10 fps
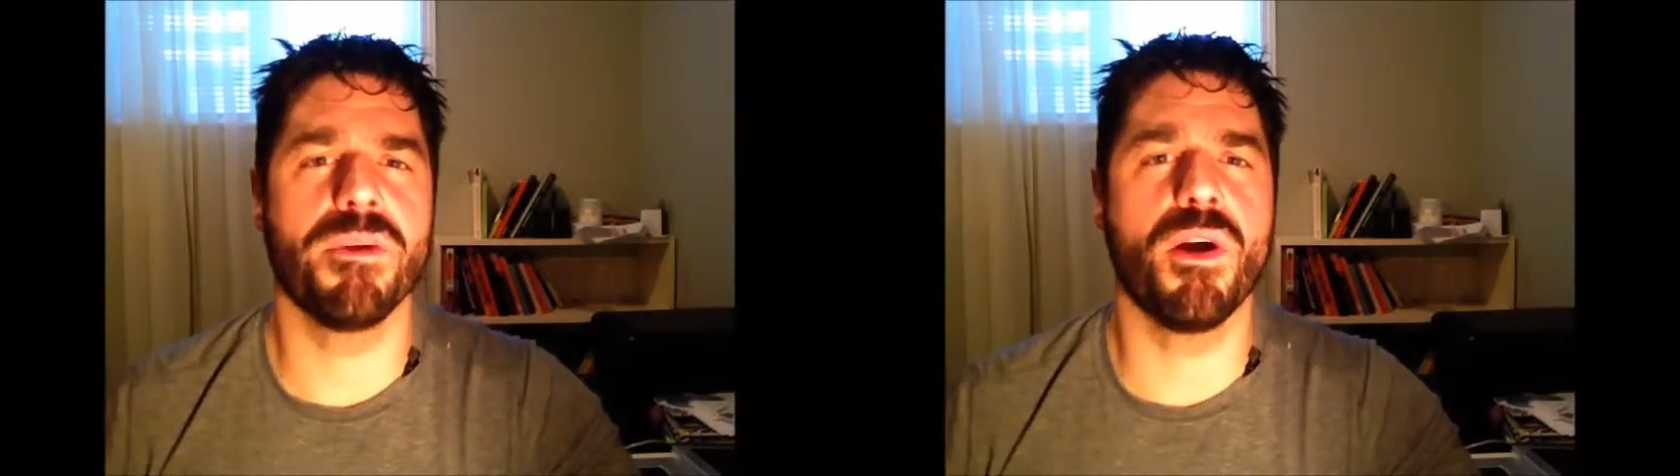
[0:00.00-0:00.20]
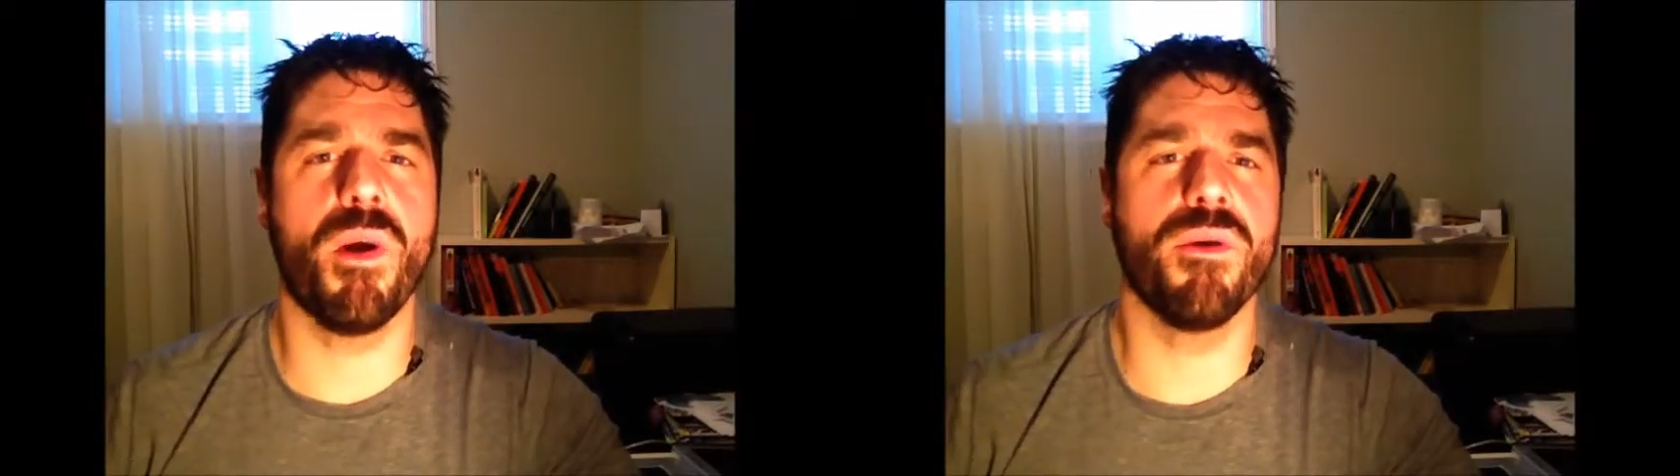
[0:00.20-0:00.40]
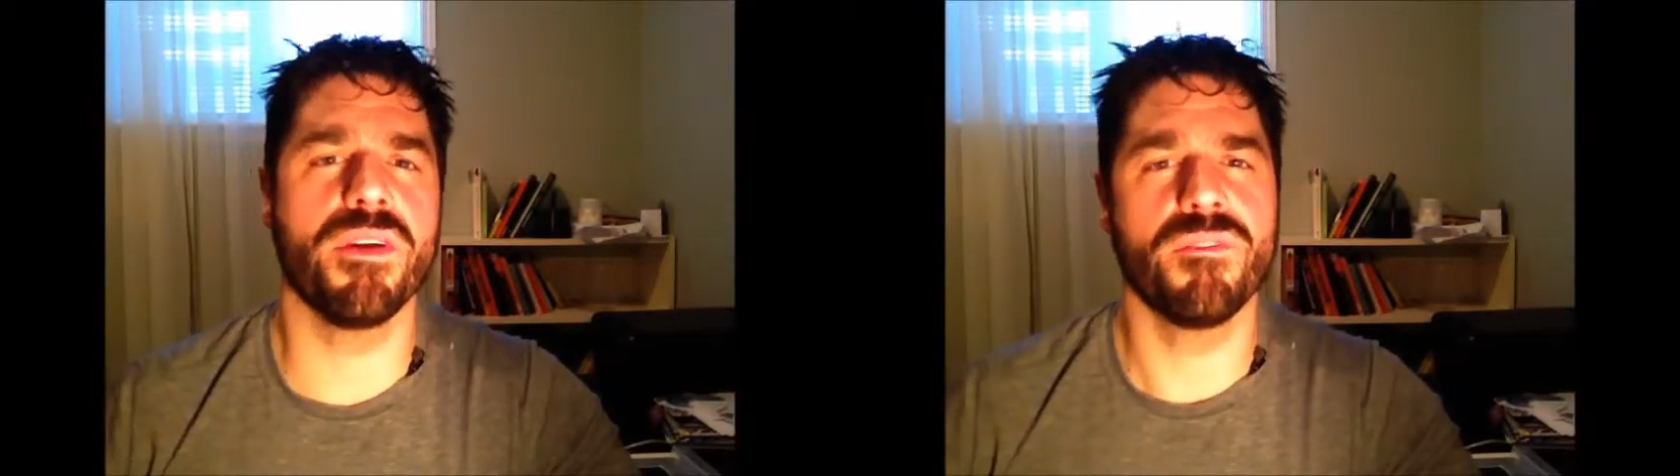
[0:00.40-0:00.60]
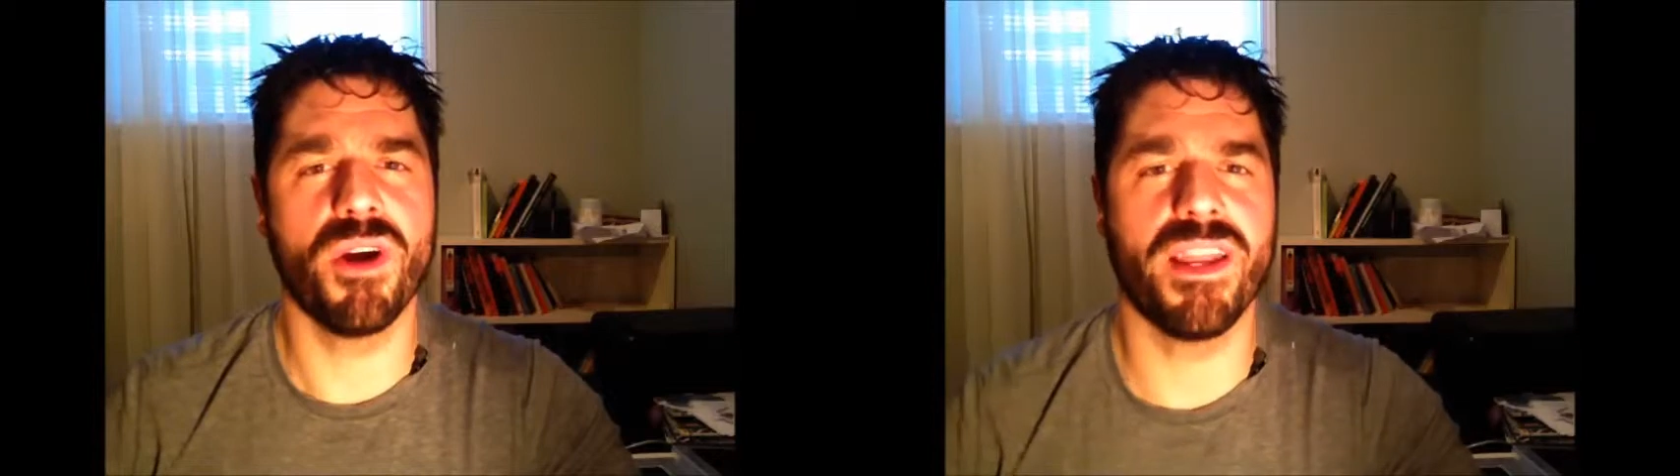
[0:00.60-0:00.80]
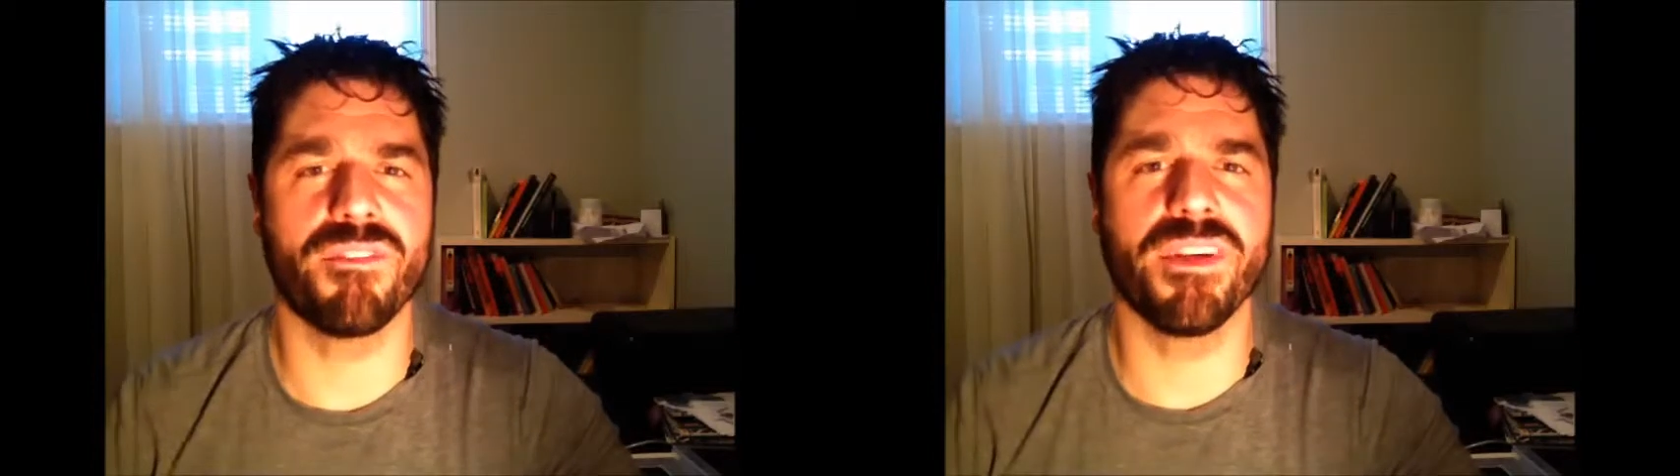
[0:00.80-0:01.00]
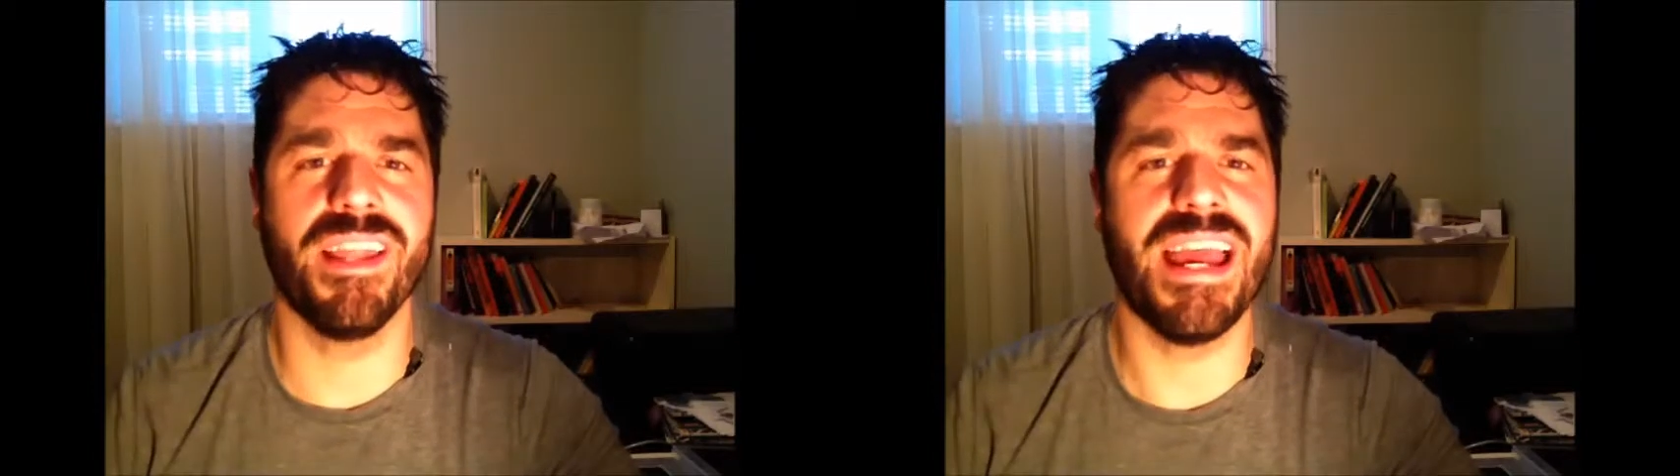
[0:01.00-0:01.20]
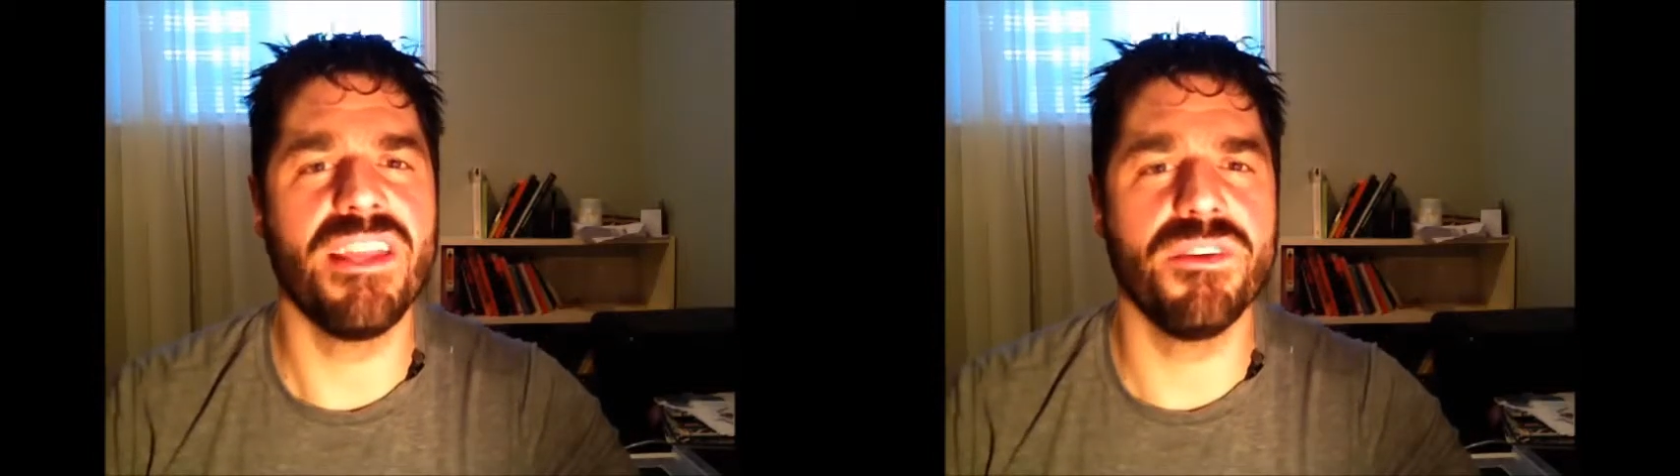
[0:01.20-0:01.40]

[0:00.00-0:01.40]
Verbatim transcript: go out and run every day,